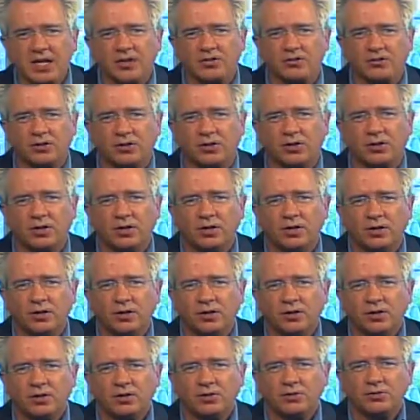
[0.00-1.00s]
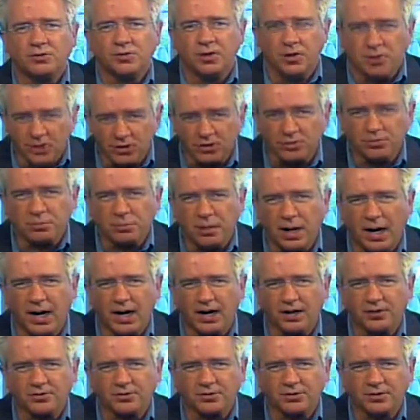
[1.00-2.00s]
answer to this
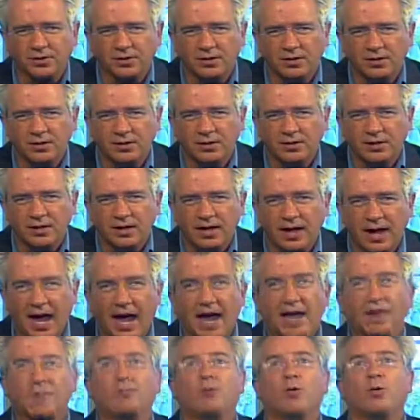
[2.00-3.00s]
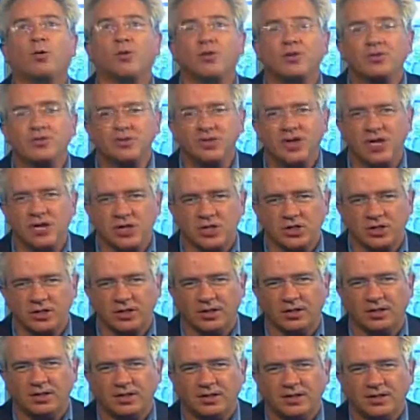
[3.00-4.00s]
mosque and for this nation.
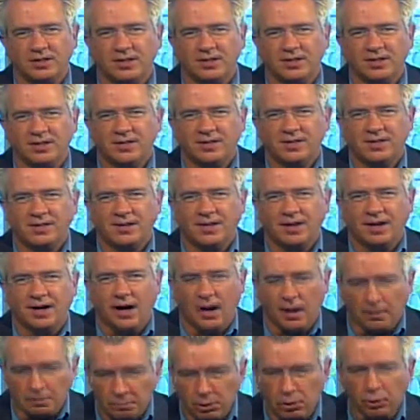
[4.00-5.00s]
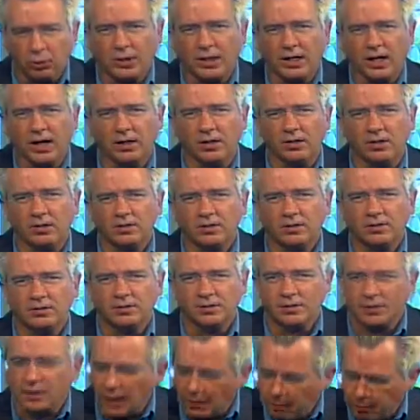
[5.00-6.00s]
I'm Bill Keller.
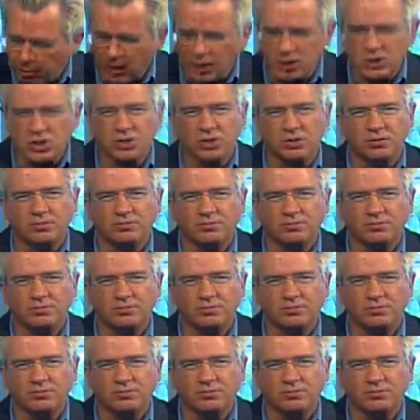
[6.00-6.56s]
God bless you.